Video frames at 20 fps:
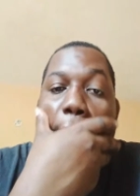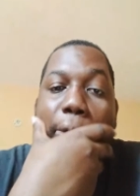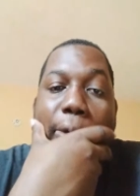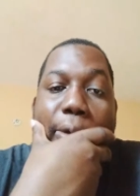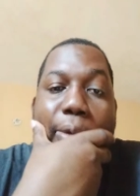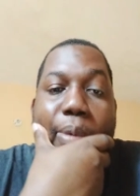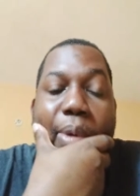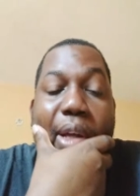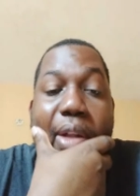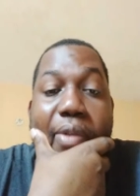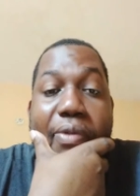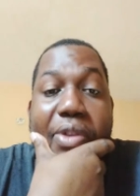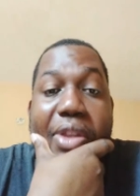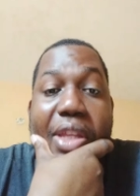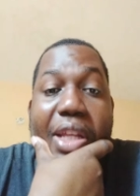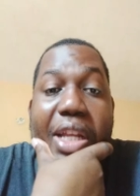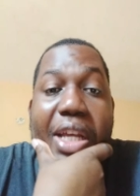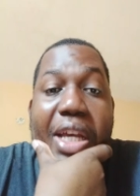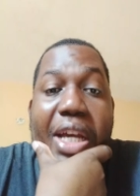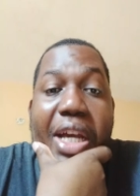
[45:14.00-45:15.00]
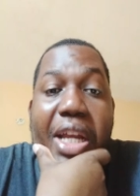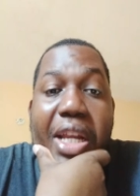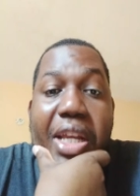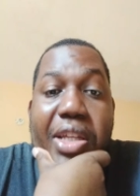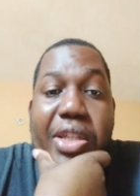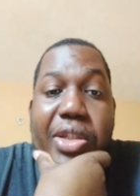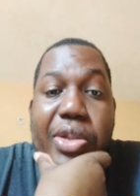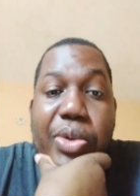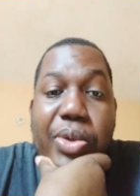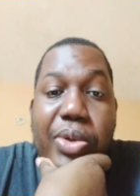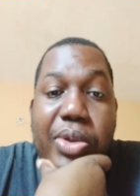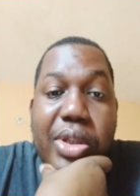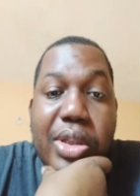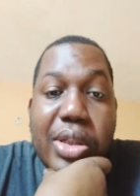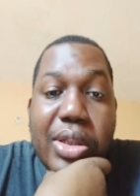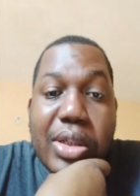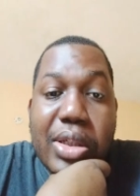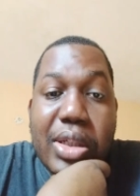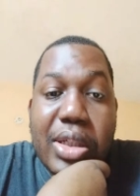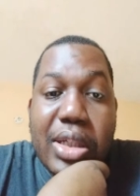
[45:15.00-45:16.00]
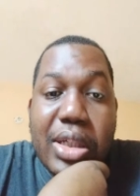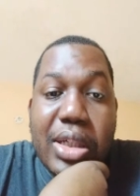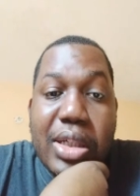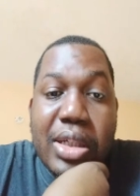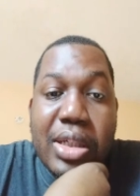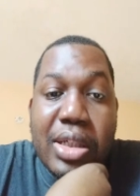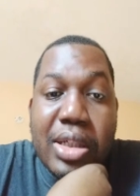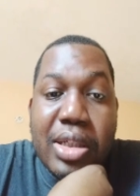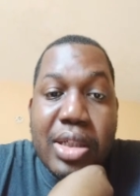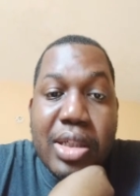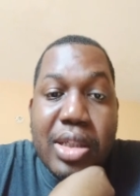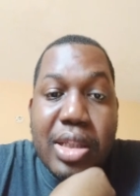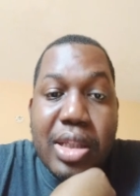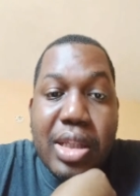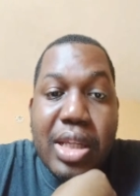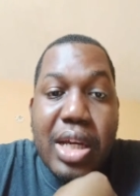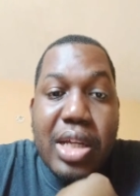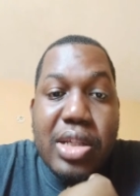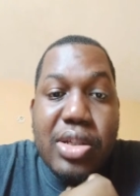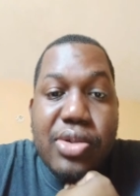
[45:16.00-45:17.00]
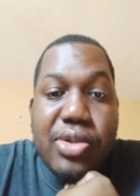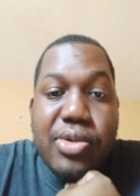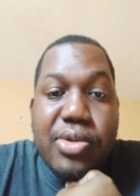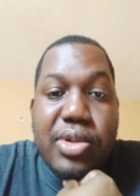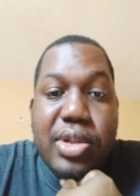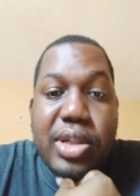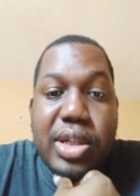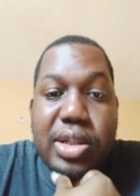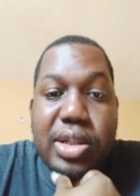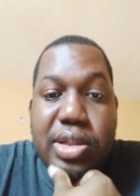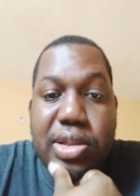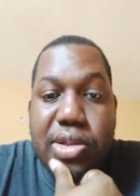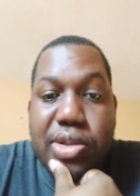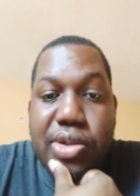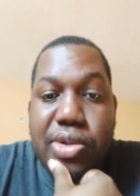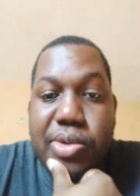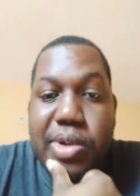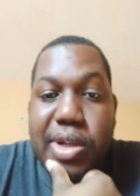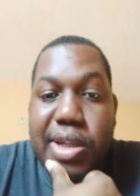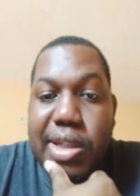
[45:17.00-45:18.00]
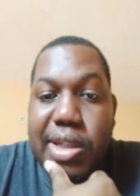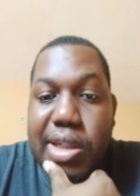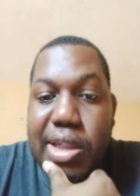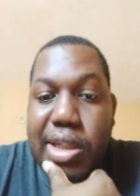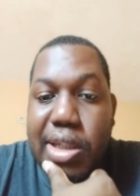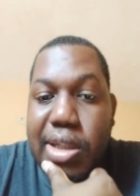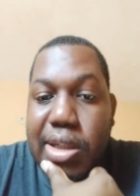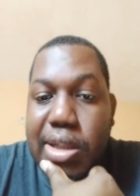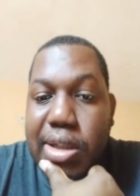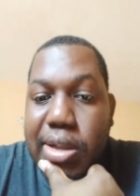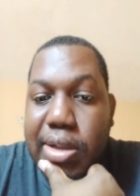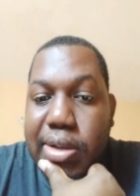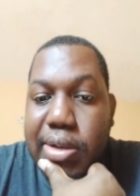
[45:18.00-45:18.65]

Well, if you tell you honest truth, Dan Jr., you are the